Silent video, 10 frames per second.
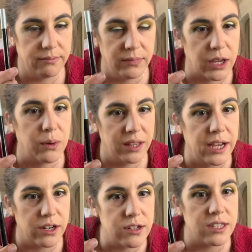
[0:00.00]
liquid
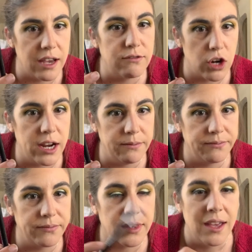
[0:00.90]
liners I have tried.
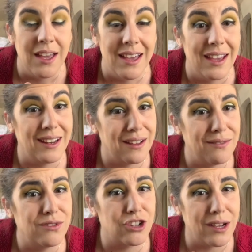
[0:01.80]
And
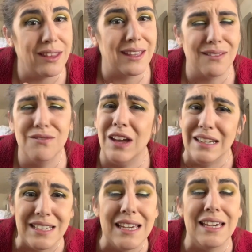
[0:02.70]
I've tried like
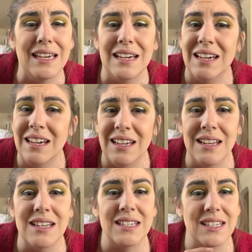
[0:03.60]
Fenty,
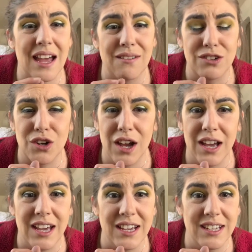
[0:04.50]
and I've
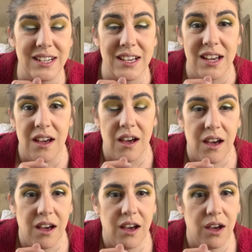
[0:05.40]
tried,
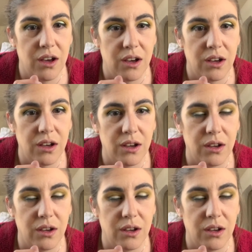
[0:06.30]
I'll